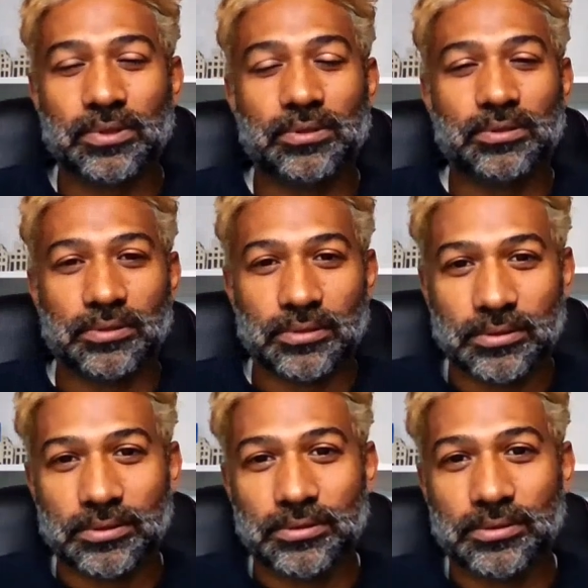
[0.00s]

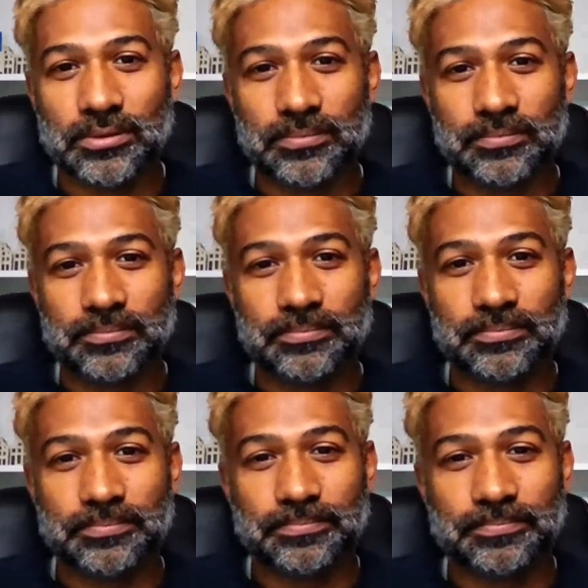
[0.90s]

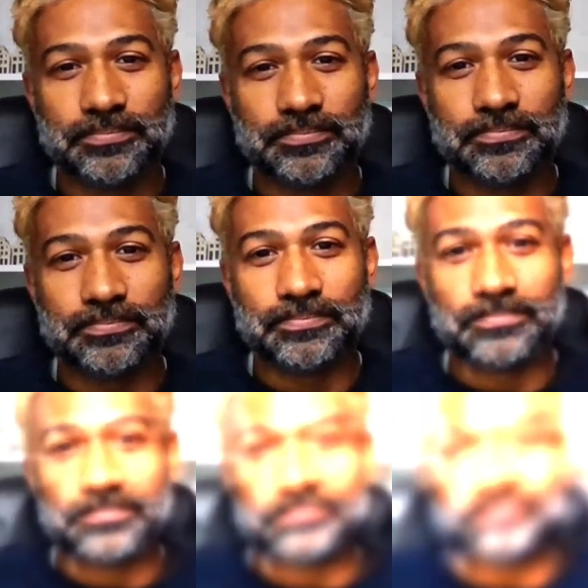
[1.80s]

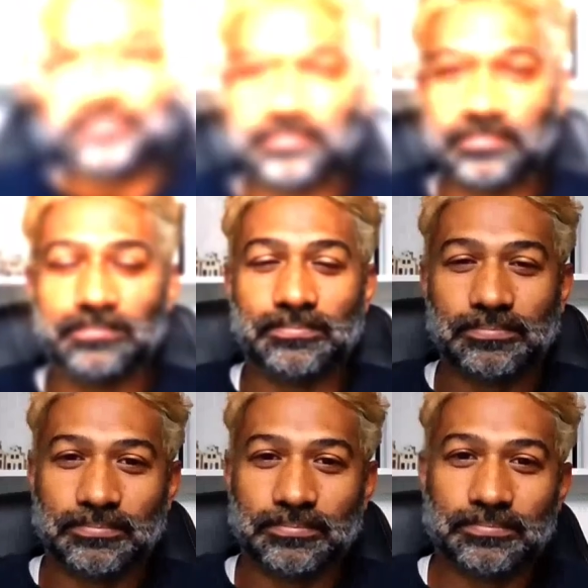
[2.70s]

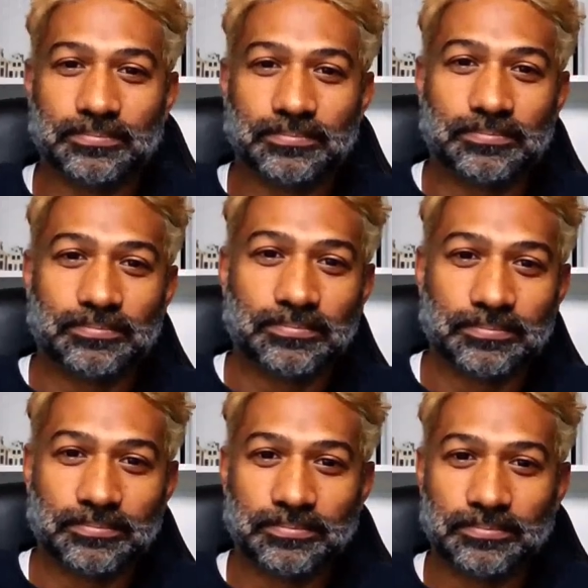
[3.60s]
[no speech]